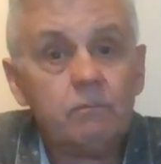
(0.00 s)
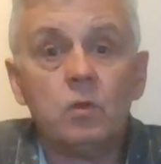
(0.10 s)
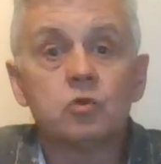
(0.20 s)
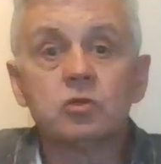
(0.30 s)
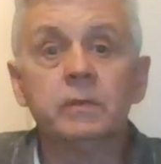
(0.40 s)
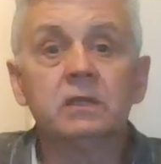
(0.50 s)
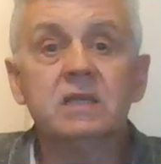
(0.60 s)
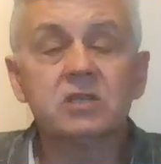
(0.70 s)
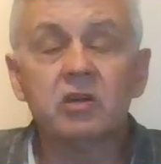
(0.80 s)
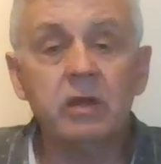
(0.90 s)
Some will
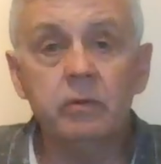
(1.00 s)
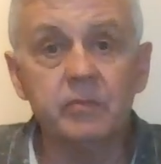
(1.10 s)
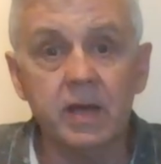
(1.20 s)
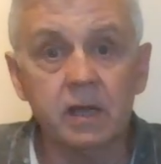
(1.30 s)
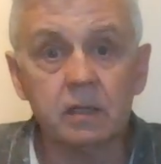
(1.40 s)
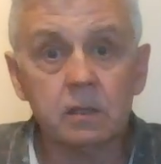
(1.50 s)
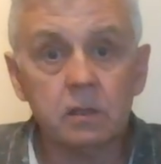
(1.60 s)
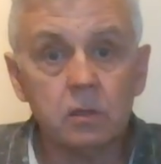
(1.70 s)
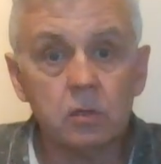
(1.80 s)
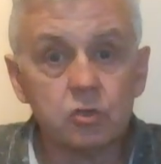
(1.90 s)
disagree with me.
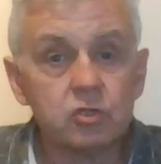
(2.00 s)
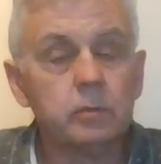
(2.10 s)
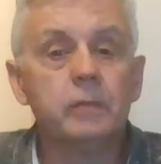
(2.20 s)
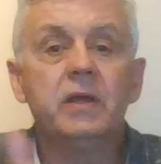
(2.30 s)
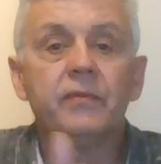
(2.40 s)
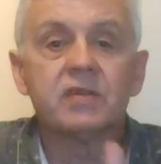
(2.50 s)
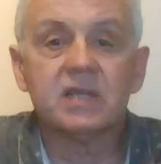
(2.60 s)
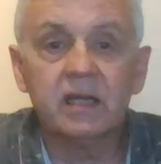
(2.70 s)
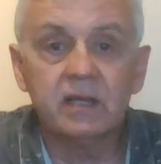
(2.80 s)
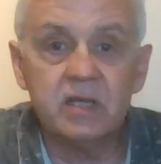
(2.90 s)
Some will be on the
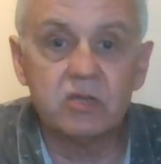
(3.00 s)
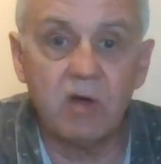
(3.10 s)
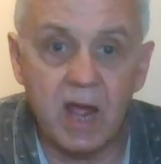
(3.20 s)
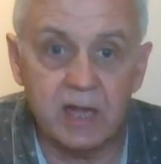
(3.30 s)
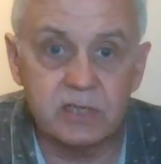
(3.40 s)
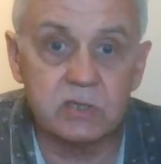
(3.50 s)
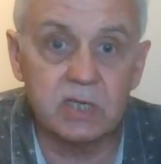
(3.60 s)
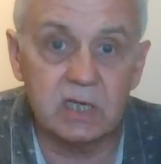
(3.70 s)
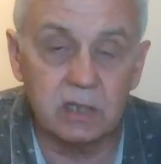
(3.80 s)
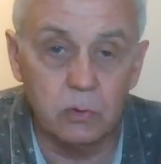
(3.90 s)
side of these rioters,
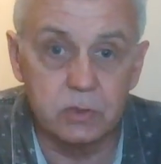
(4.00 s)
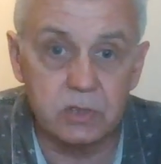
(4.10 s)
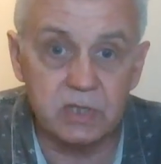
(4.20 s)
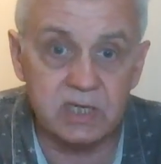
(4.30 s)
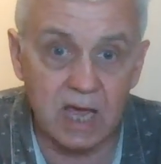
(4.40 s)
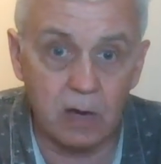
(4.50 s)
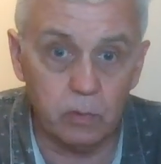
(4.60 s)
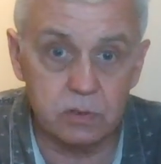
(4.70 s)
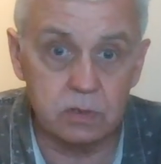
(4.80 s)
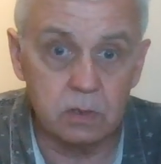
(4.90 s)
these looters, these
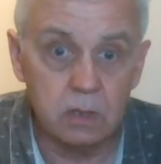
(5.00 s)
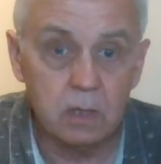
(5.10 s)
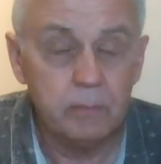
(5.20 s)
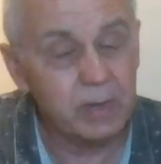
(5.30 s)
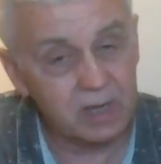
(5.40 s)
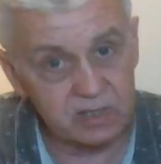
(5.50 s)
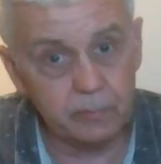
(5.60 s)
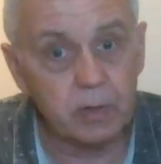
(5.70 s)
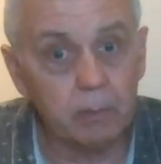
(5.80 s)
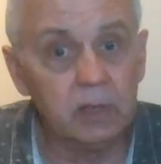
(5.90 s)
cowards, because they're
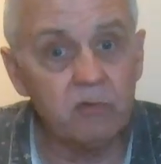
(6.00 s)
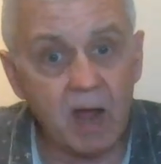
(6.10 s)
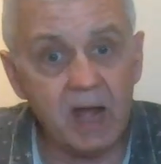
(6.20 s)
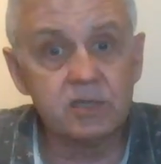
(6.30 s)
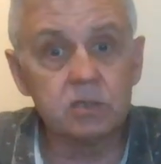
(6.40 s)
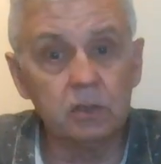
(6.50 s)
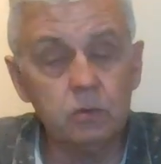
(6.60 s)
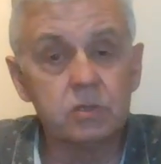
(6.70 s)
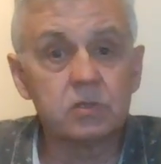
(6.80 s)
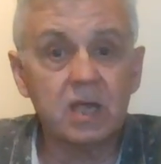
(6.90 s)
probably rioters,
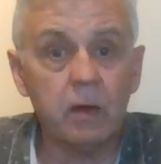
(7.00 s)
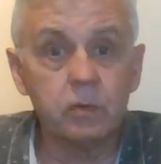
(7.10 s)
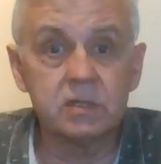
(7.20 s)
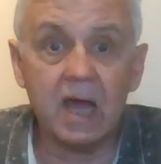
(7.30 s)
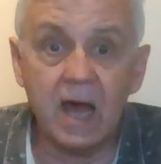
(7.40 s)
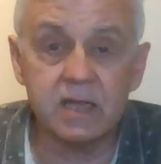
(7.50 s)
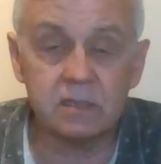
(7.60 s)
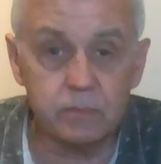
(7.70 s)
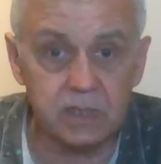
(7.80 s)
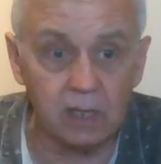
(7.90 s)
looters, cowards at heart
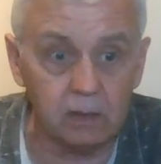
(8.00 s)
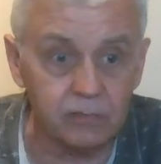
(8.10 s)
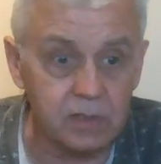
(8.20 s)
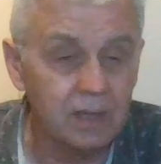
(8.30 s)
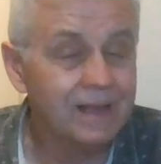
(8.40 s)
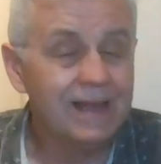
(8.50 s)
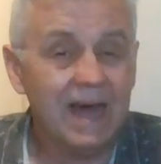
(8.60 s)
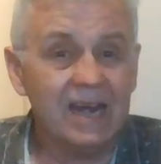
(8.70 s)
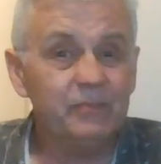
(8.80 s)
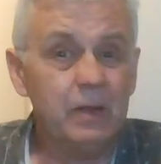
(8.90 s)
themselves.
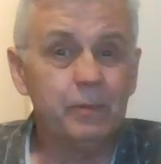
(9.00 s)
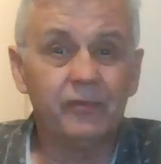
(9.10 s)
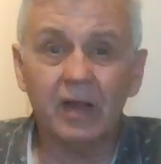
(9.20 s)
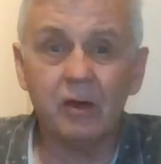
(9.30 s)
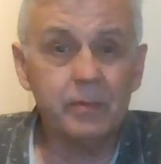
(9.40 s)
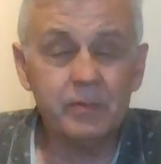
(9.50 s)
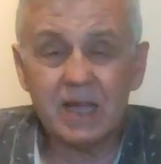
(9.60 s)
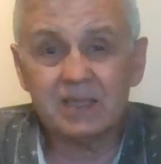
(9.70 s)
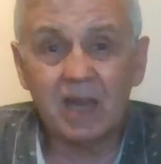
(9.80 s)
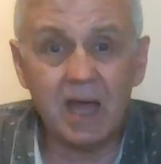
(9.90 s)
And if people follow me, but
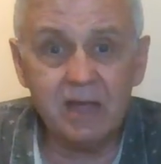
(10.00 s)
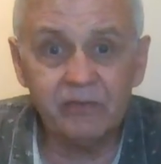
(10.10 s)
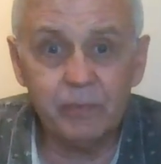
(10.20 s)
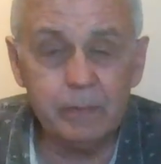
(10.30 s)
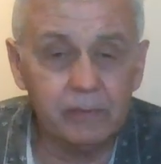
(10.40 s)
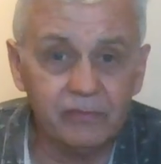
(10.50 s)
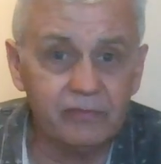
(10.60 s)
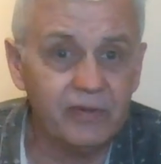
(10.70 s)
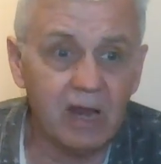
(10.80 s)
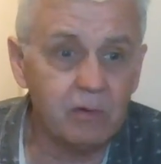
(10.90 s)
that's life, people
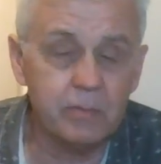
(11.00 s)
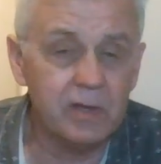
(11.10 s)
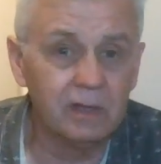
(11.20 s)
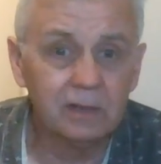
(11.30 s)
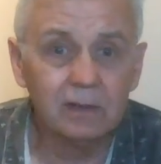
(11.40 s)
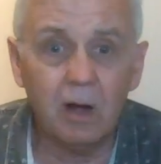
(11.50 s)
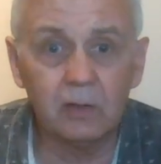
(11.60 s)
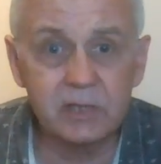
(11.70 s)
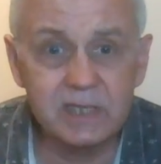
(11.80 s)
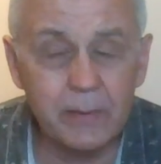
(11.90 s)
follow me all
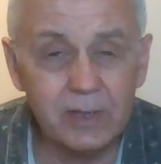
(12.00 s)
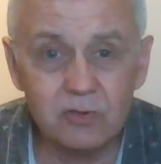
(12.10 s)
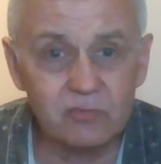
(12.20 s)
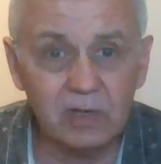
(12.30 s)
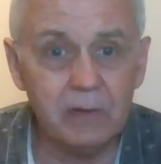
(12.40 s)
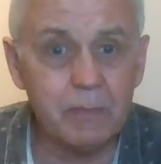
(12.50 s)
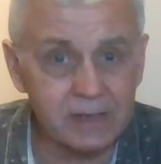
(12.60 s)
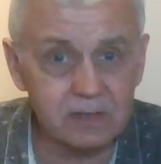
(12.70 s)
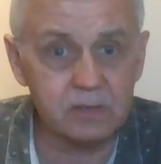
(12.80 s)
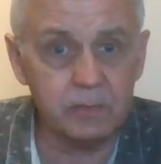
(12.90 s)
the time, it doesn't really
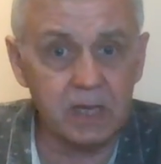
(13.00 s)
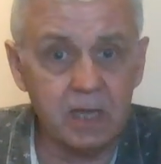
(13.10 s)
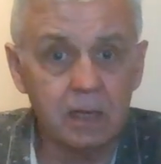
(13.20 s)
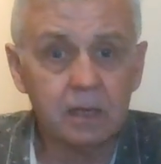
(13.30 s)
matter to me.